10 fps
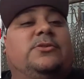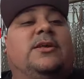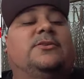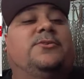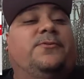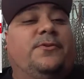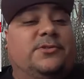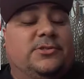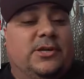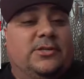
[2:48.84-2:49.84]
that's your
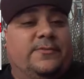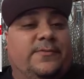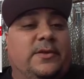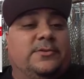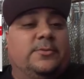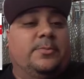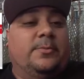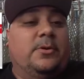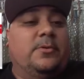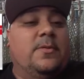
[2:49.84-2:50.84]
first SFL Super
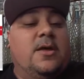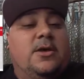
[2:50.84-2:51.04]
Bowl.